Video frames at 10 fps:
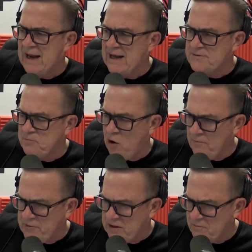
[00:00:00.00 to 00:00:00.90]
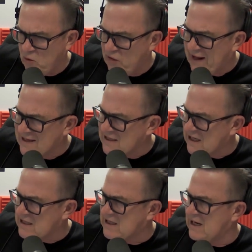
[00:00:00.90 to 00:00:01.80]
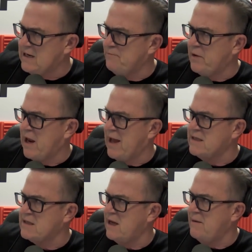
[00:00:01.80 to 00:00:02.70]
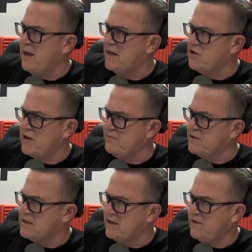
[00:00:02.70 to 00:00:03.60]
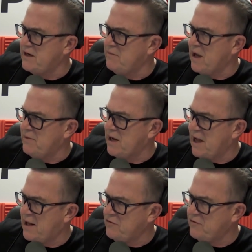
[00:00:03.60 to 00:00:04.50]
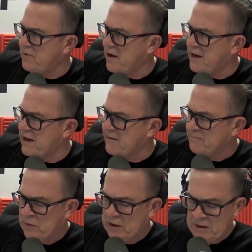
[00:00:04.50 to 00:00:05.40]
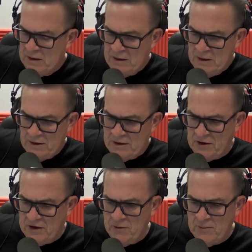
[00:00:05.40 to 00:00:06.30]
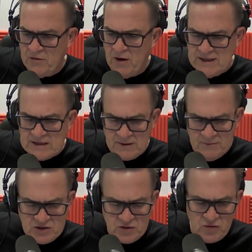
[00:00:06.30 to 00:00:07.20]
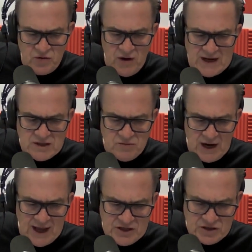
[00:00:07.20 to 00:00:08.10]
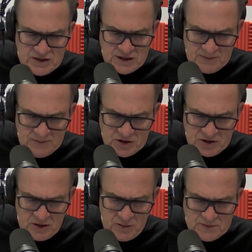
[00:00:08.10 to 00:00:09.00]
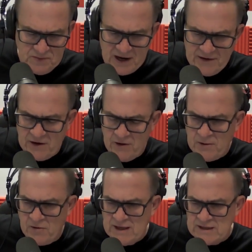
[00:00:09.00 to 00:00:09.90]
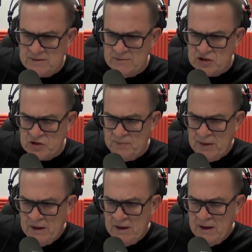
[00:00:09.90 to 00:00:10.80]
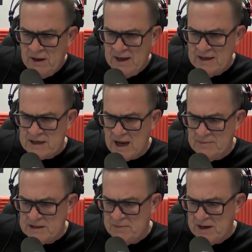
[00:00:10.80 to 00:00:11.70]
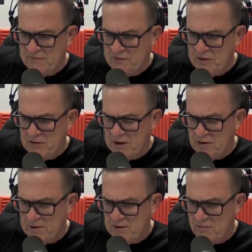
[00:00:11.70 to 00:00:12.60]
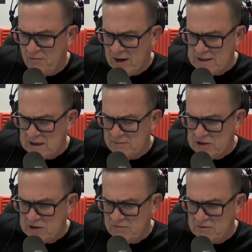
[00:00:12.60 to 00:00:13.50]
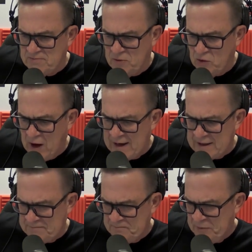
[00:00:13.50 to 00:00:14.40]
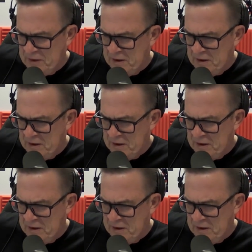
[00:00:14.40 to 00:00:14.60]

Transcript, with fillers: It has prompted more than 60 complaints, I imagine up to 70, maybe 100 by now, to the Human Rights Commission or the Race Relations Commissioner, who is part of the Human Rights Commission. His name is Meng Foon. The Human Rights Commissioner is Paul Hunt.